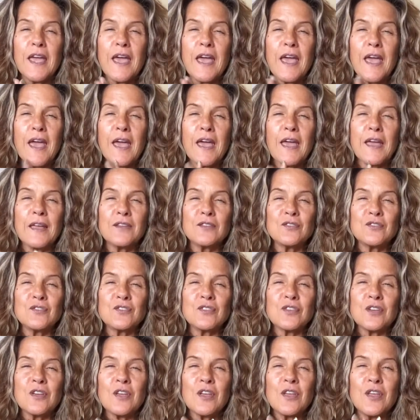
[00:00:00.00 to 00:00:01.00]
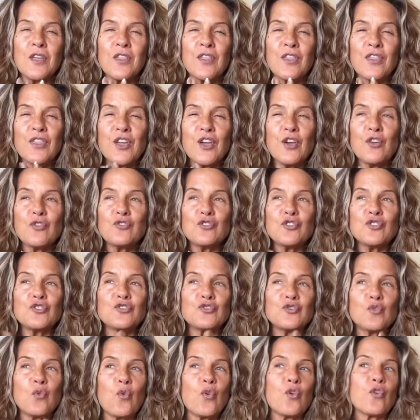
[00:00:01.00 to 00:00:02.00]
and their
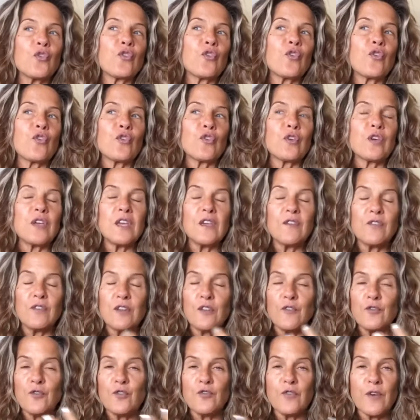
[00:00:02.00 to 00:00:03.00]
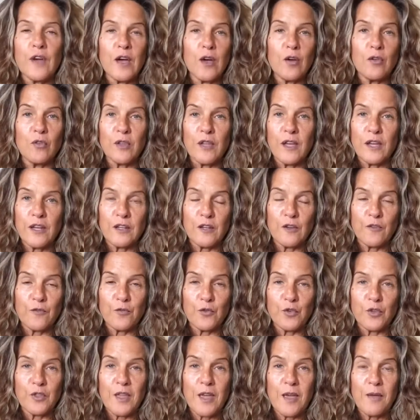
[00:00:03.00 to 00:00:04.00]
disorder, even if you've outlined it
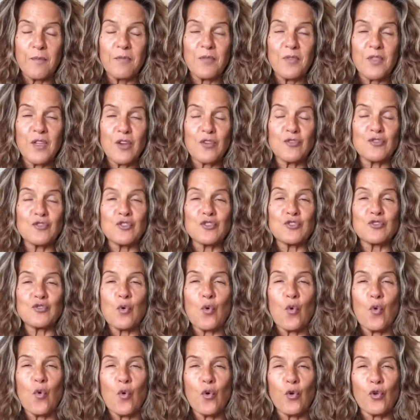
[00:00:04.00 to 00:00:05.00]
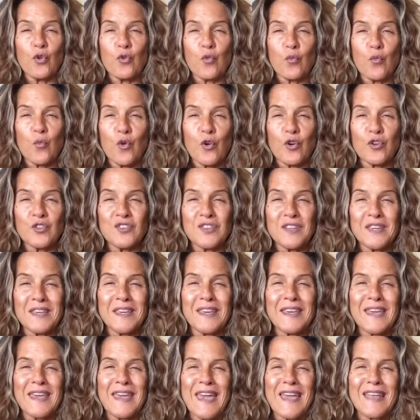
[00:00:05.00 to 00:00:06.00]
for them, their disorder works
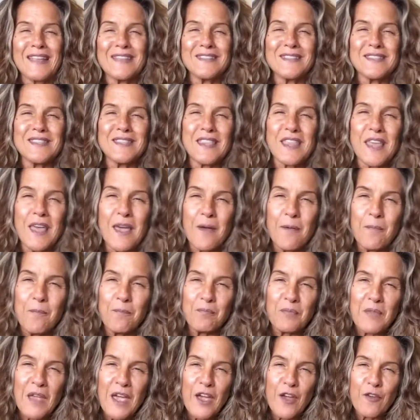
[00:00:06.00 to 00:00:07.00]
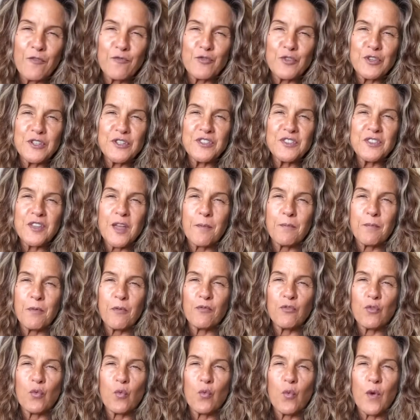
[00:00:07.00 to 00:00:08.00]
against them every step
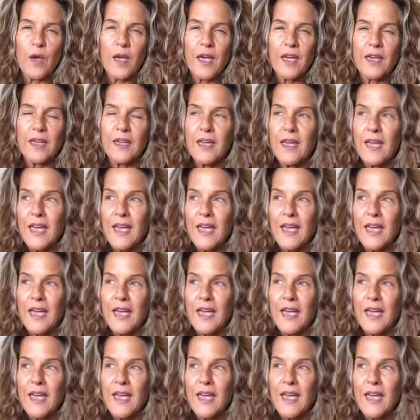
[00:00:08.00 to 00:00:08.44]
of the way,